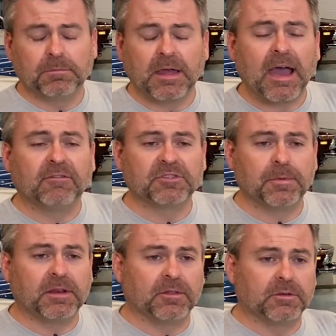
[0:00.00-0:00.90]
have as
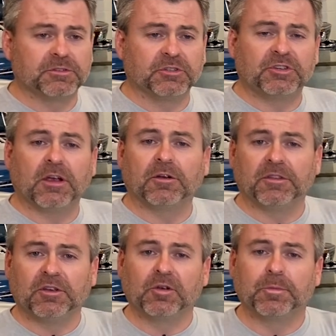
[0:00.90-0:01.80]
many of those to share in
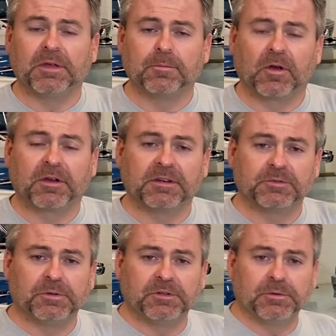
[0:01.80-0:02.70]
the European market
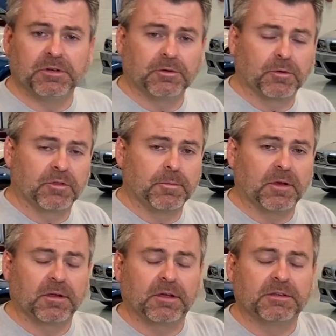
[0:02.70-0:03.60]
as we do here in North
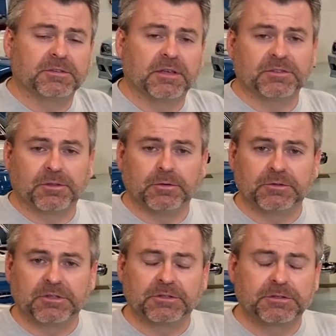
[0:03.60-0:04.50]
America as
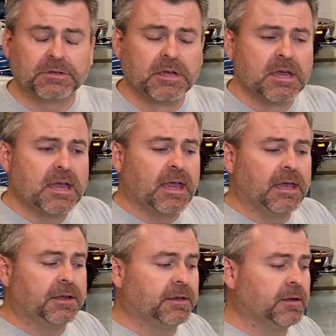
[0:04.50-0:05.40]
enthusiasts.
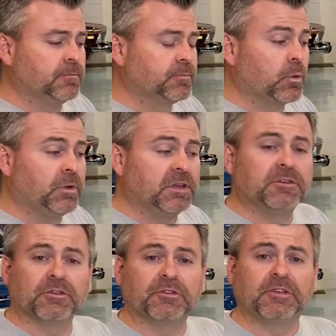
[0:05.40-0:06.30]
And we
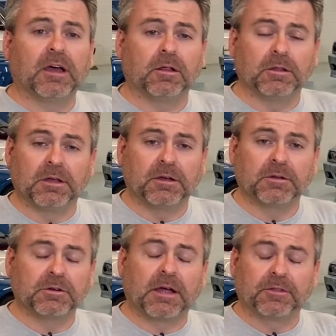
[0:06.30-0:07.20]
did just
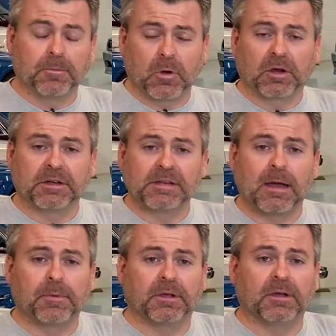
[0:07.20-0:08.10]
sell, on the market
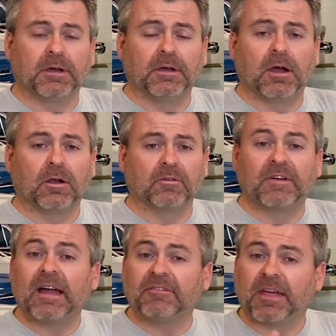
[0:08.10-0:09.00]
topic, our
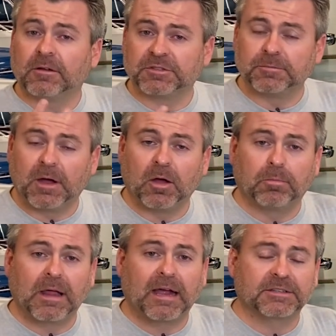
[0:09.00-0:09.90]
5,000 mile
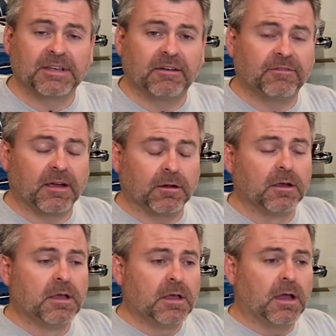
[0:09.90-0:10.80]
black Sapphire,
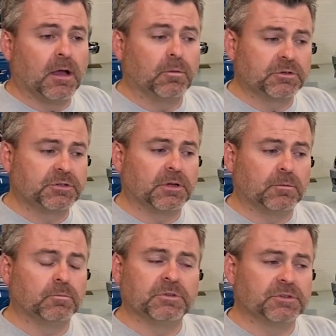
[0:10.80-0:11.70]
which
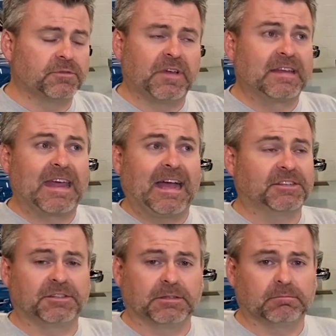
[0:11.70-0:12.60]
is a
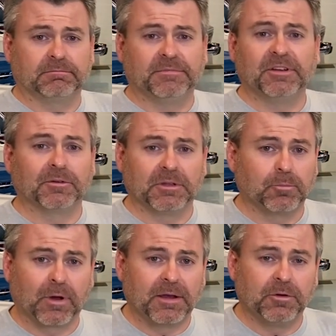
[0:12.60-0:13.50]
fantastic, nearly
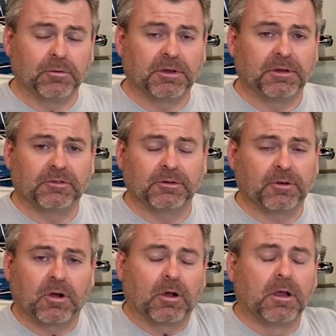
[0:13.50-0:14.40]
brand new condition
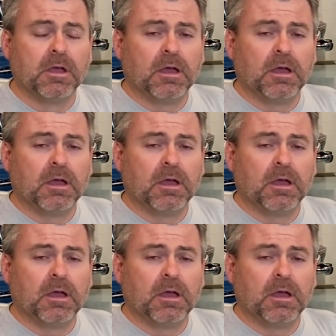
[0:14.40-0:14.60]
car.